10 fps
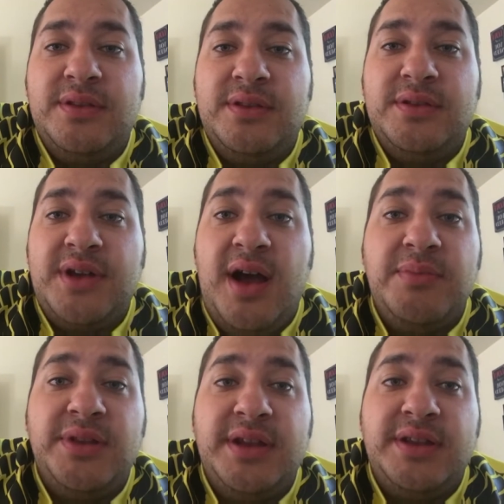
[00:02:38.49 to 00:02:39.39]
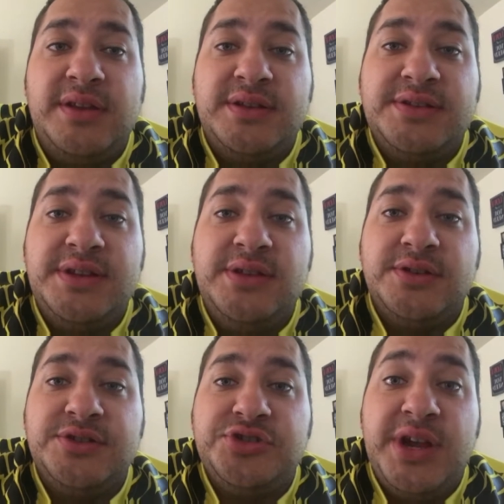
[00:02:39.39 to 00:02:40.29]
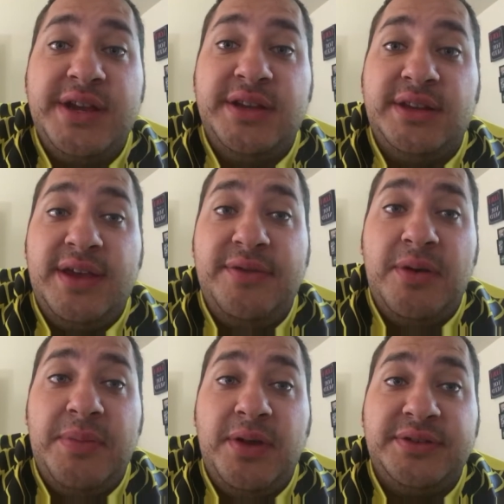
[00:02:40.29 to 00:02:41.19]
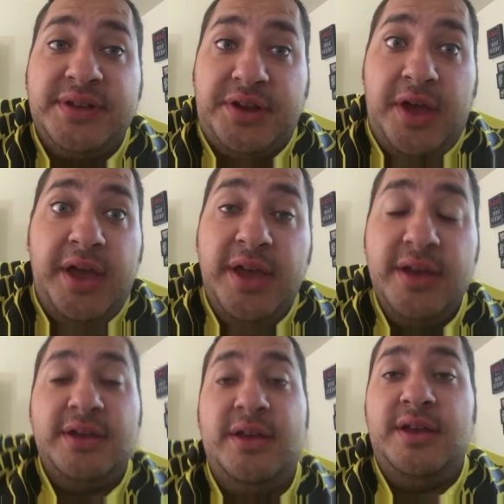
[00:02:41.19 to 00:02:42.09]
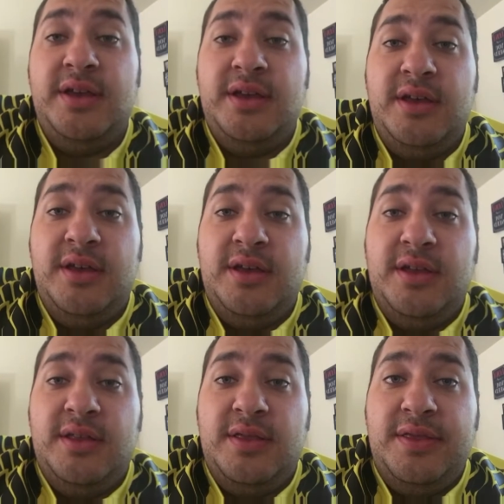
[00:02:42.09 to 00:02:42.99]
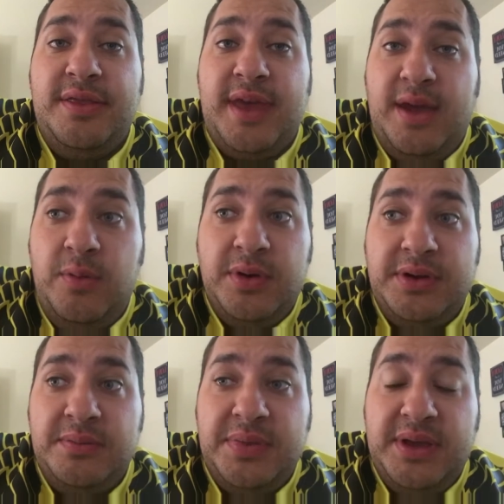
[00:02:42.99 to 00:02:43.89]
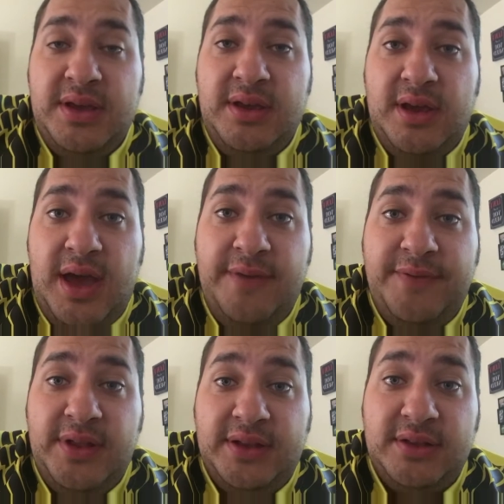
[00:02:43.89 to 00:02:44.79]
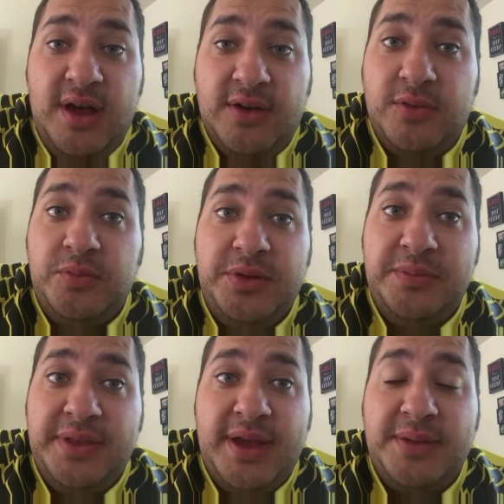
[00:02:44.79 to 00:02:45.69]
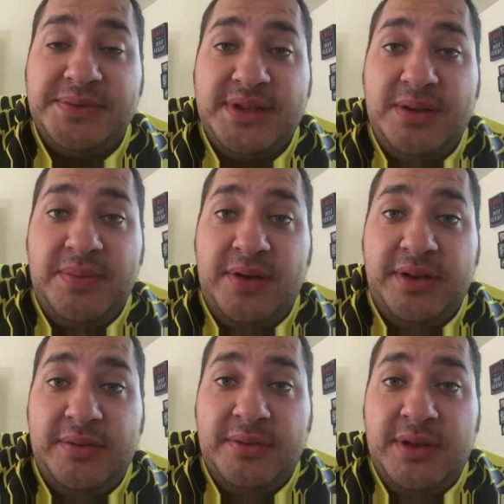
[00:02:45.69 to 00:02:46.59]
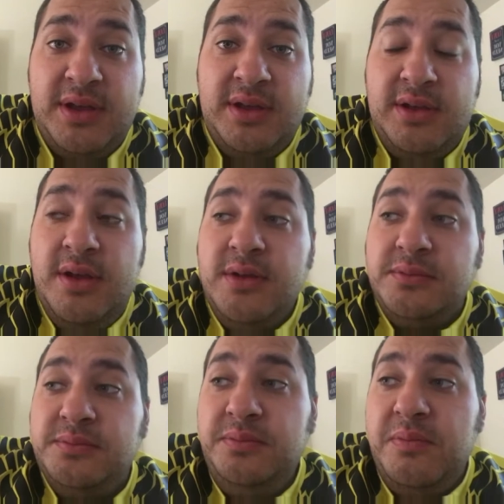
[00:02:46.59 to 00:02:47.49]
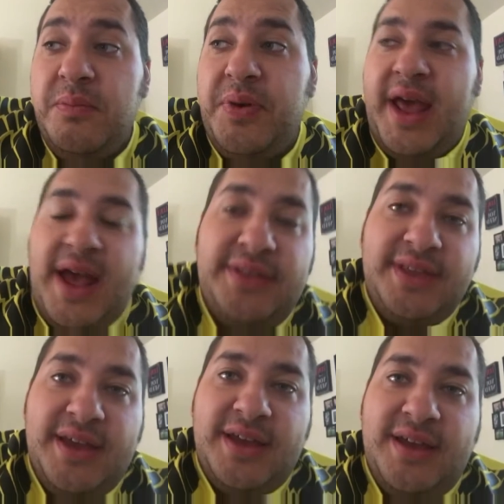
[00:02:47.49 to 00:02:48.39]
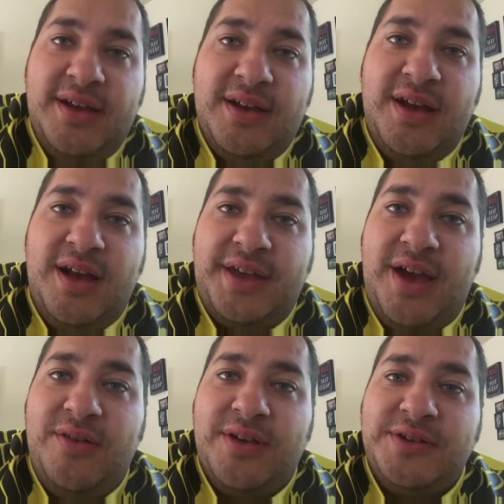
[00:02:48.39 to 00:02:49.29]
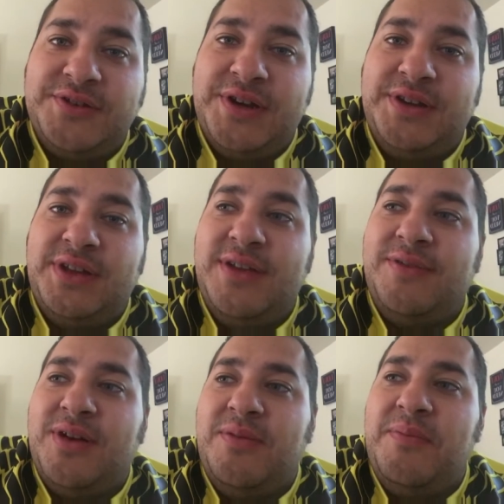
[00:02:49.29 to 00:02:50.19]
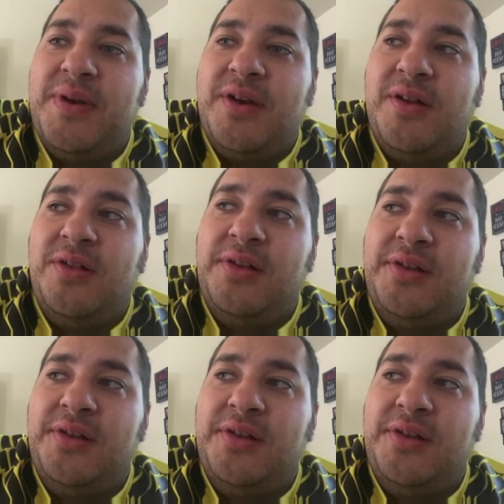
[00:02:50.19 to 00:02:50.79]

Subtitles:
Tomlin and the Steelers traded Le'Veon Bell today, they wouldn't be, I feel like the locker room wouldn't be that upset about it. But had they gone out and traded Le'Veon Bell